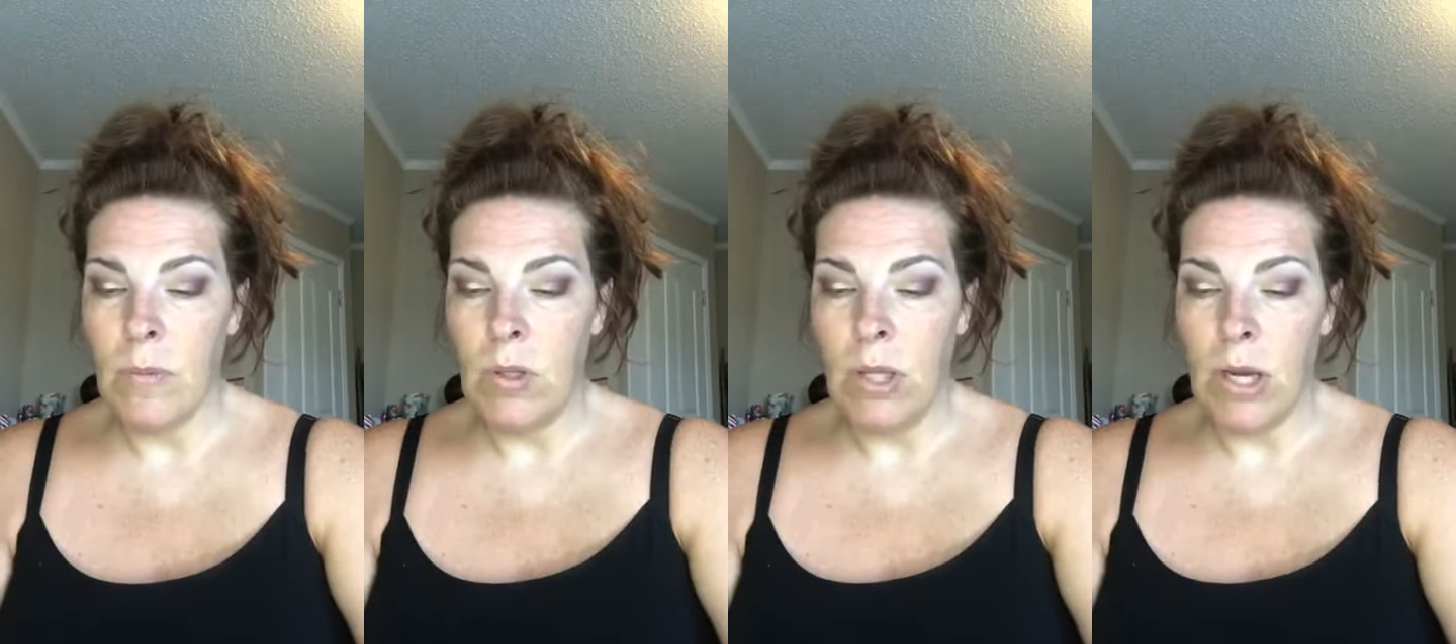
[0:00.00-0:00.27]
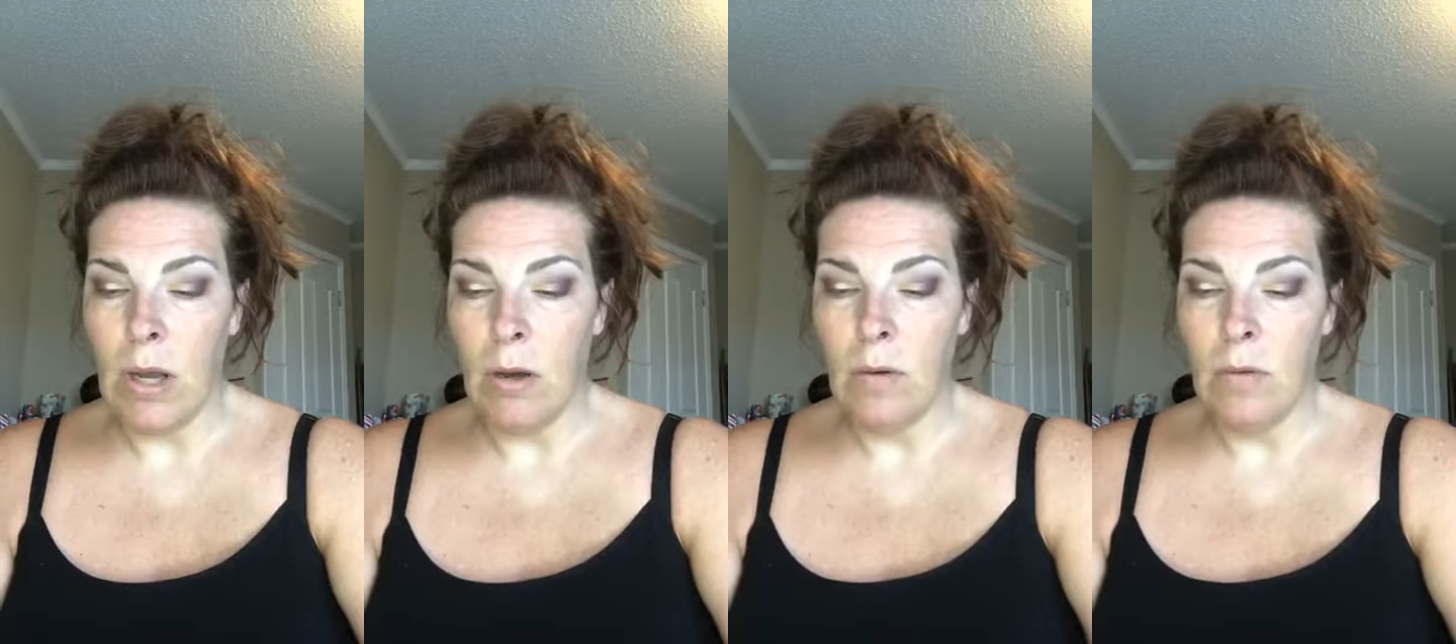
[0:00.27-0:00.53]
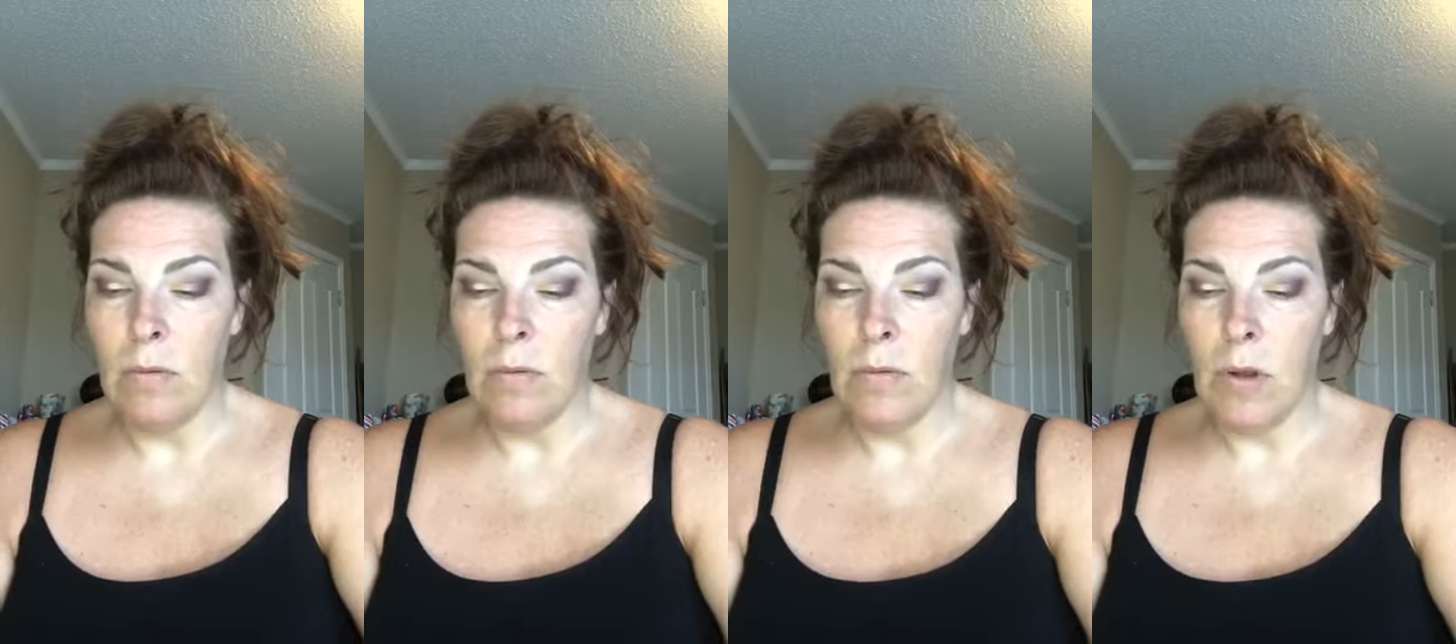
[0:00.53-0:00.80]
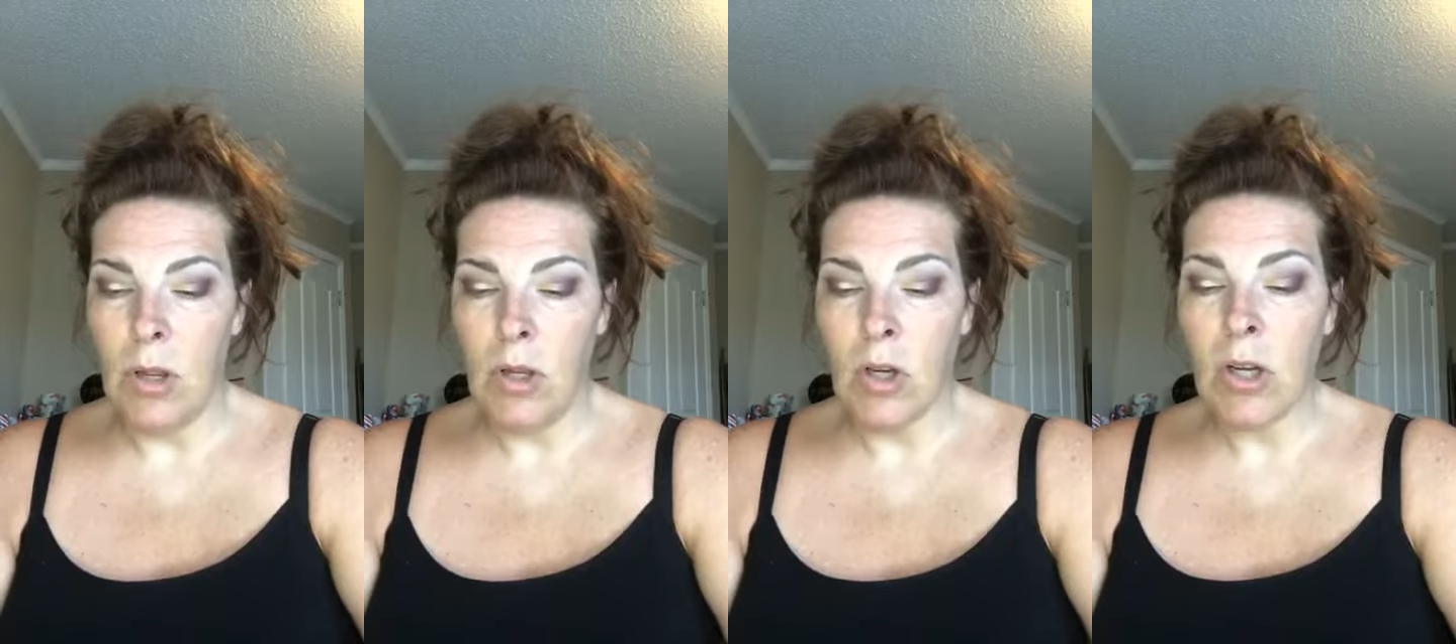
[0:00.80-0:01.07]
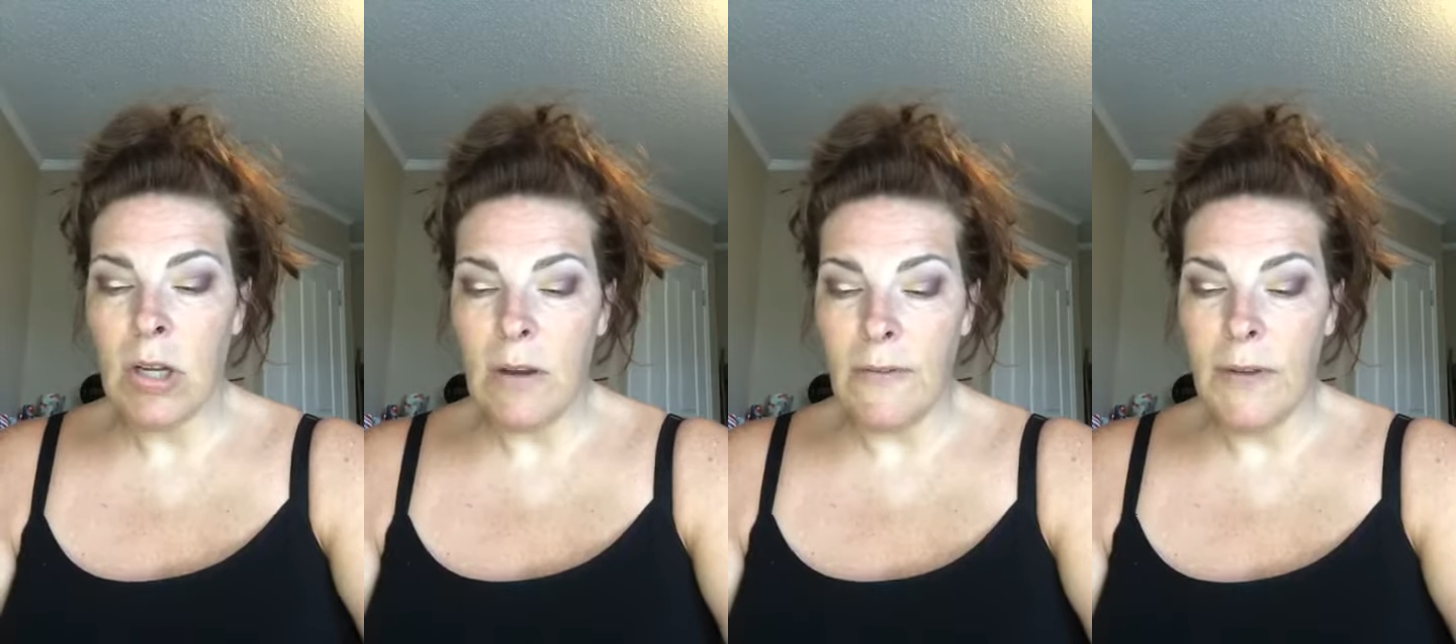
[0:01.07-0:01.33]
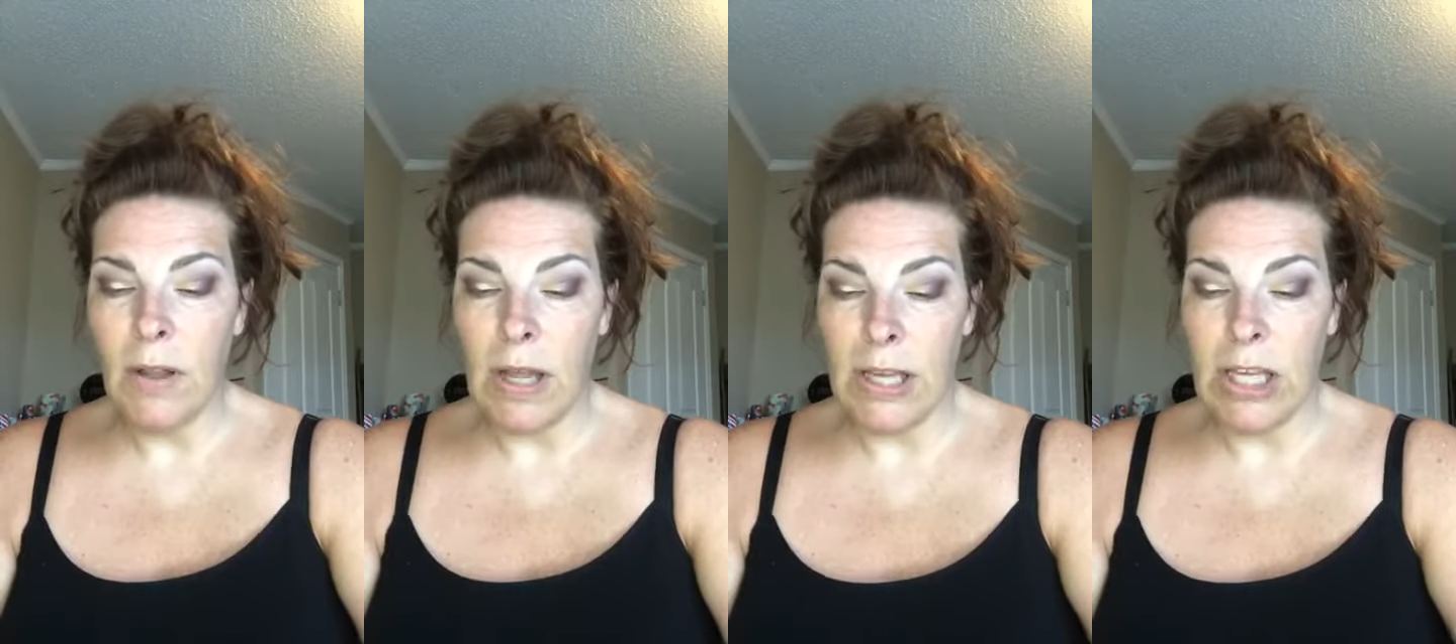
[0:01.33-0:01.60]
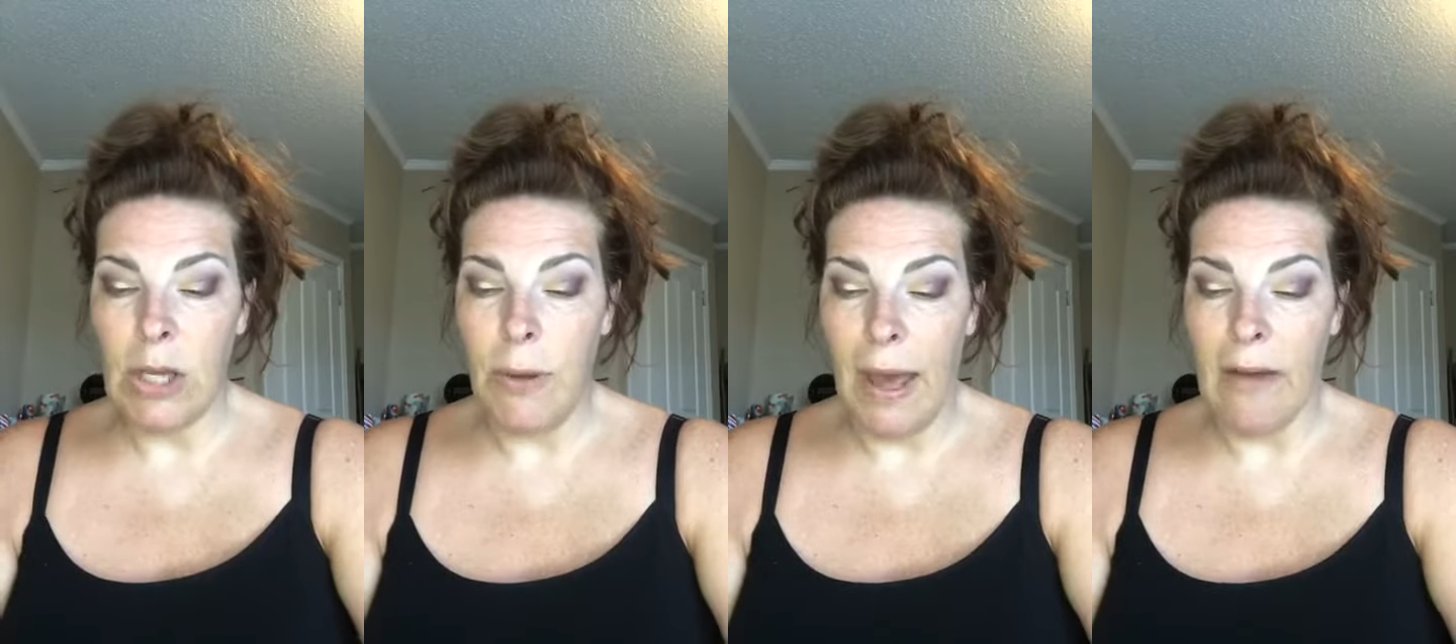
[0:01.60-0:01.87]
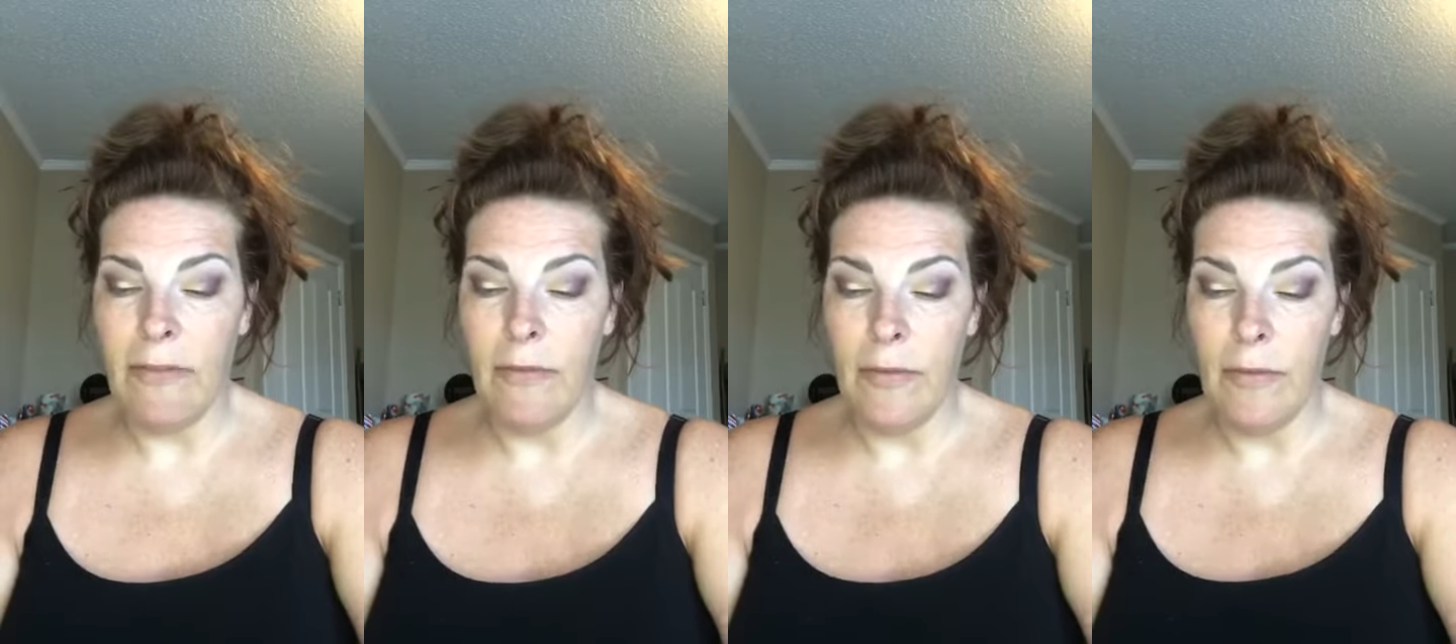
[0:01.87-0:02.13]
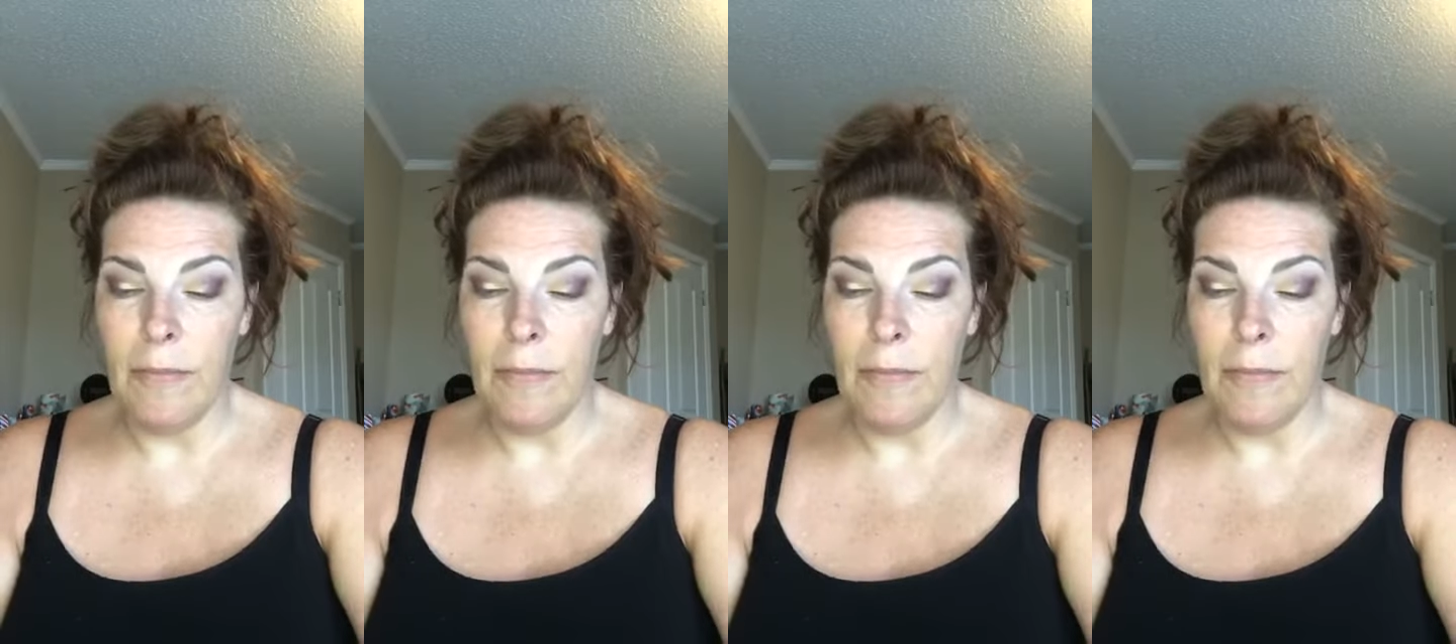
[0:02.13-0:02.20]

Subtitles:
you're going to feel like you have